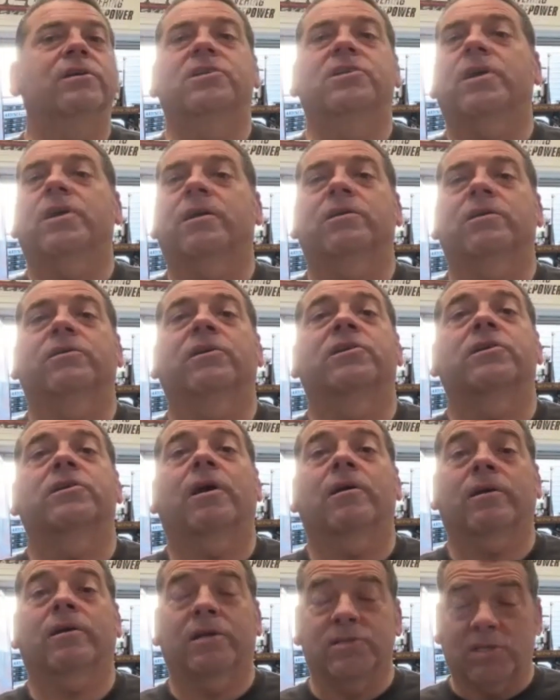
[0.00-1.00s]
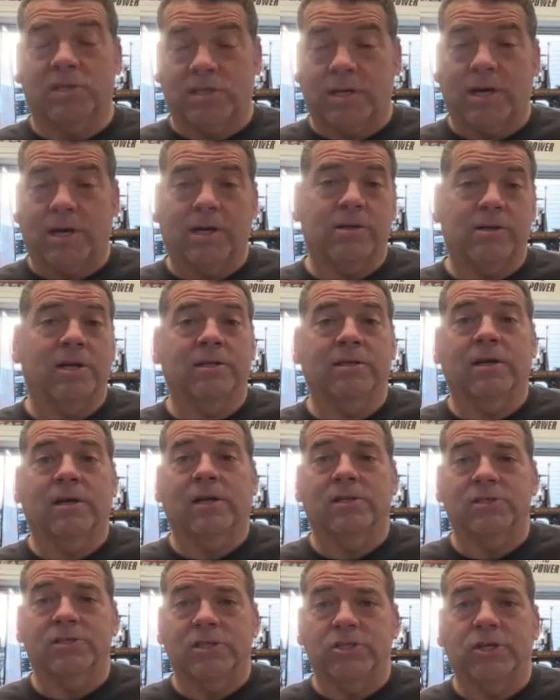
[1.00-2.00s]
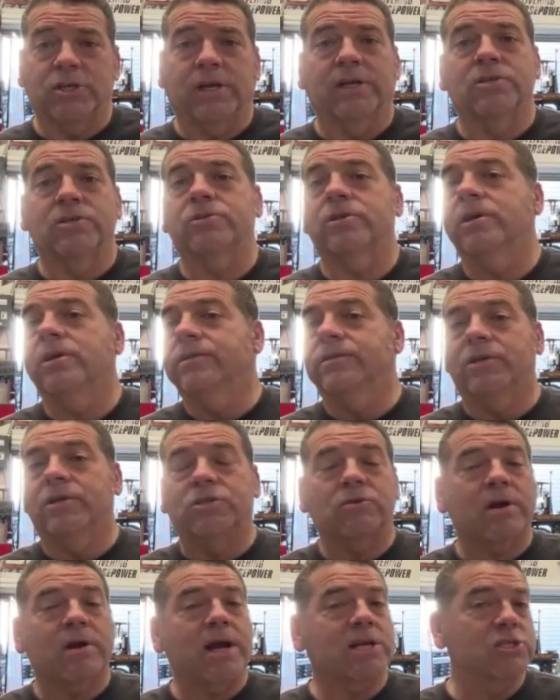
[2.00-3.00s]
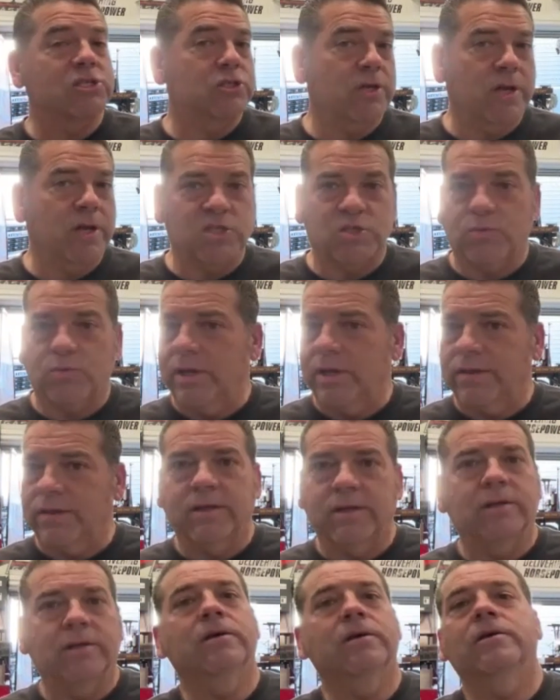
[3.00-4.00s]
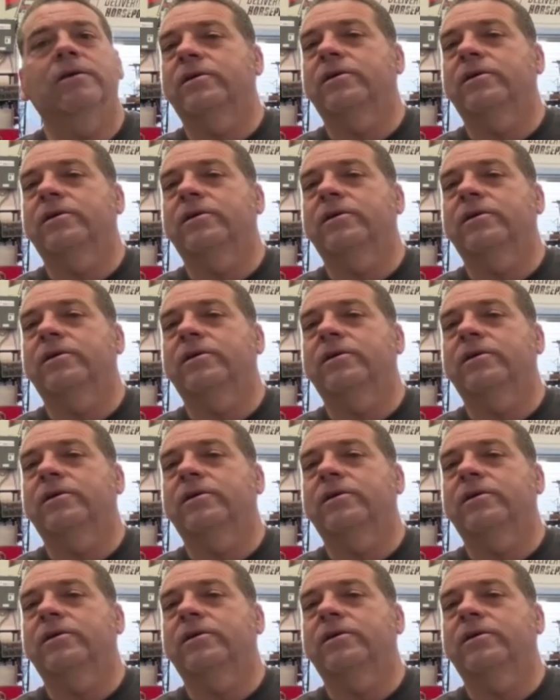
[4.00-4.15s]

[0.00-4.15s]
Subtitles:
because the tire technology changed. The tracks changed with it.